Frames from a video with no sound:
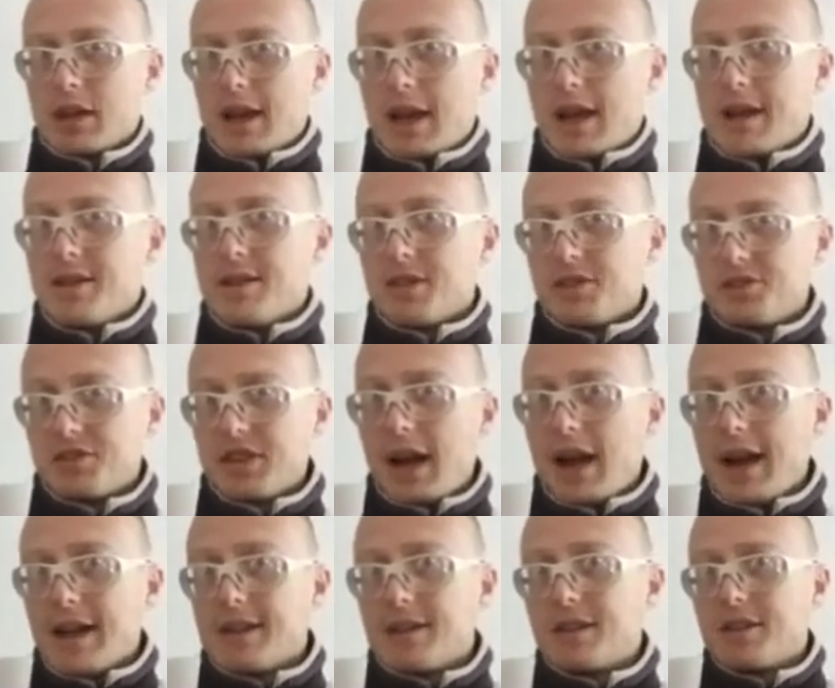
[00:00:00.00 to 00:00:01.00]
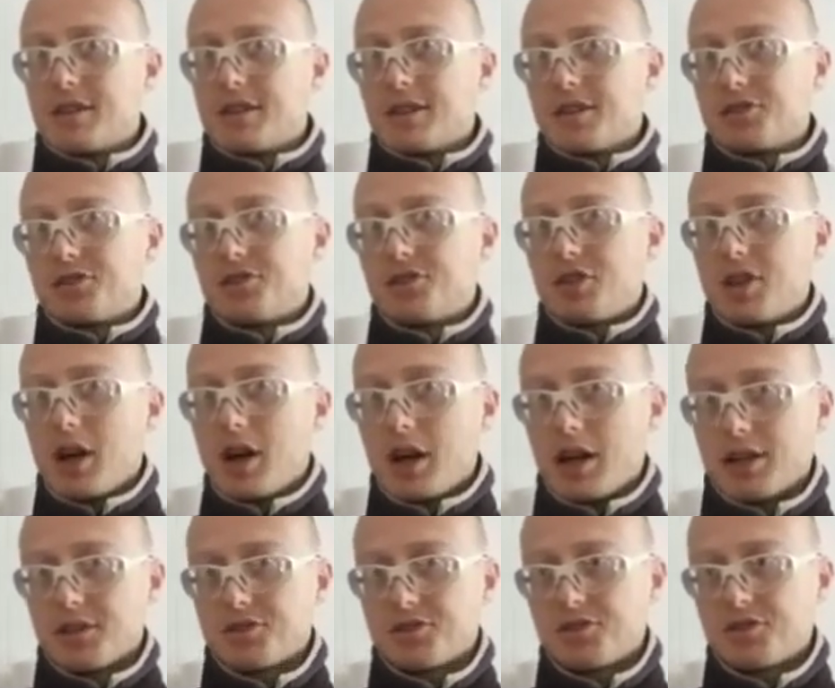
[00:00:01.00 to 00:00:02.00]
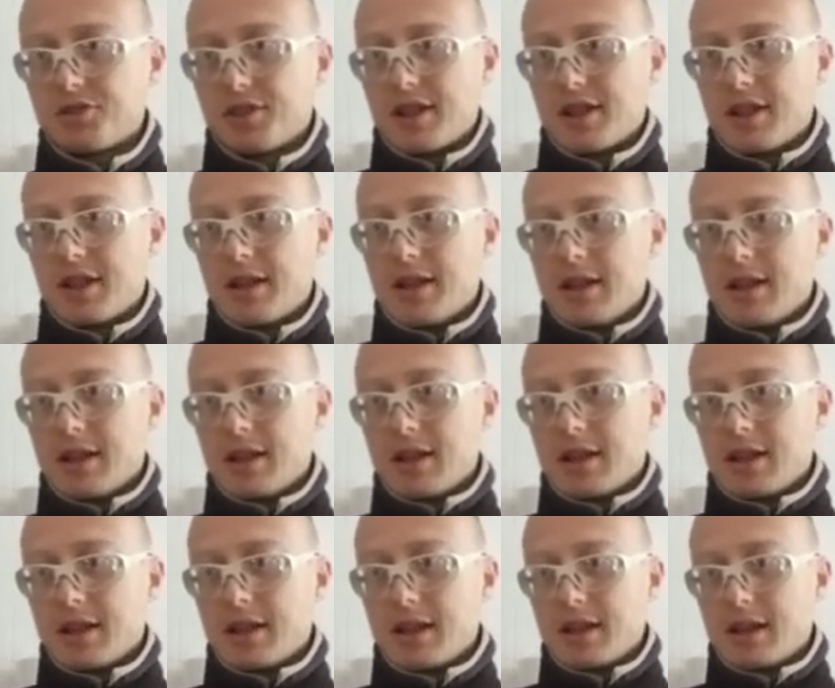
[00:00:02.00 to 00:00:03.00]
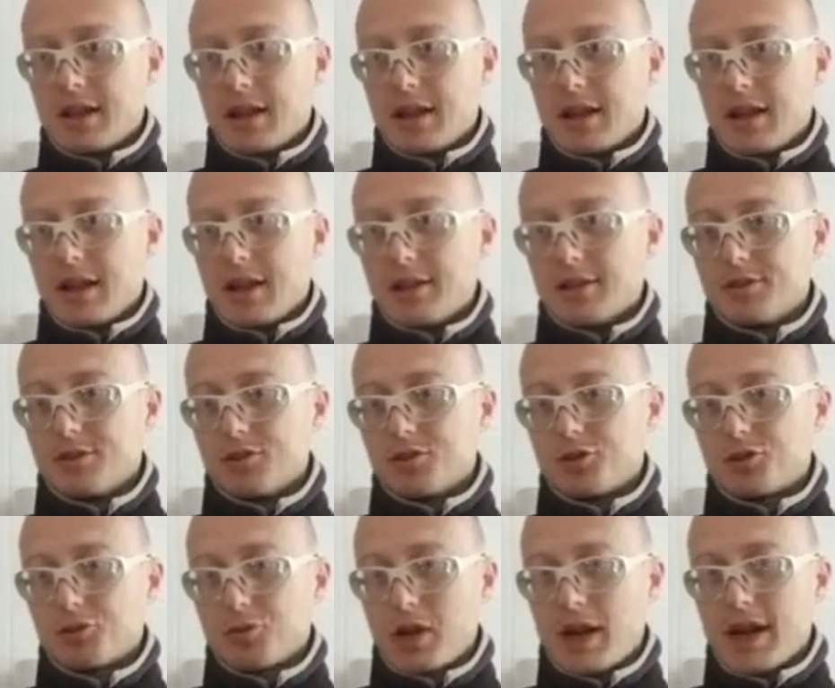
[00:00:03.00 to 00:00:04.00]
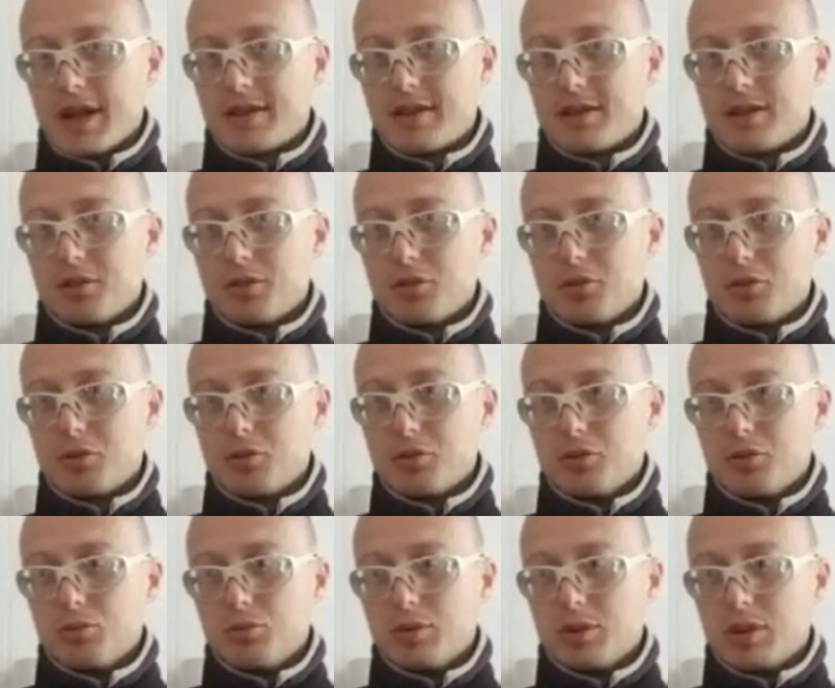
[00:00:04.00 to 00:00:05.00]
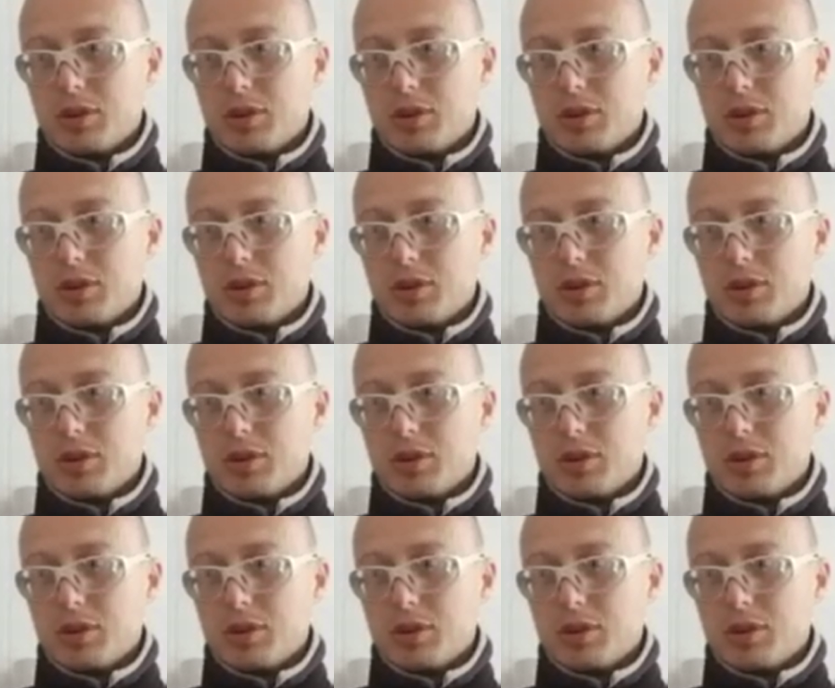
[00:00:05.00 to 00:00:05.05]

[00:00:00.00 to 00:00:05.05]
And decide to discuss and try to